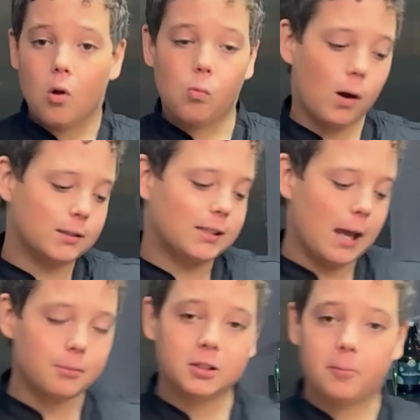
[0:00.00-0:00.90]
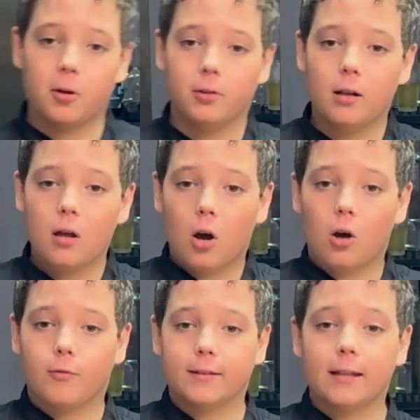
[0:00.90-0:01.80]
1 tablespoon
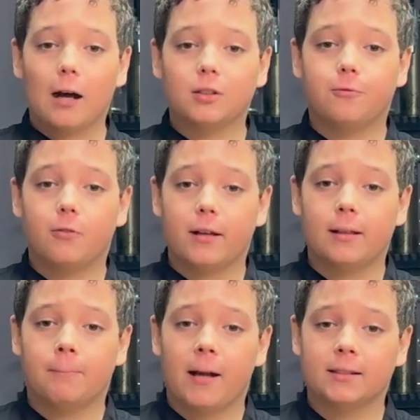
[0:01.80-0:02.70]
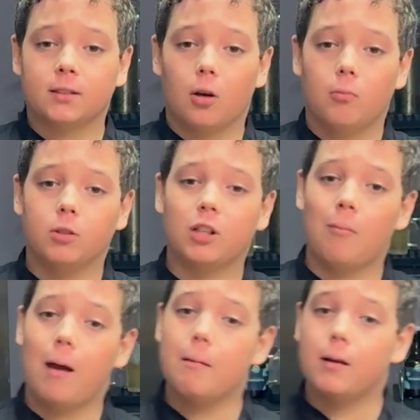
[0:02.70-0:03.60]
of nut-free pesto, which I
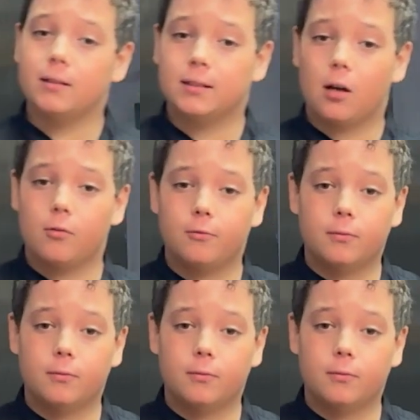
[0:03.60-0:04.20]
made myself.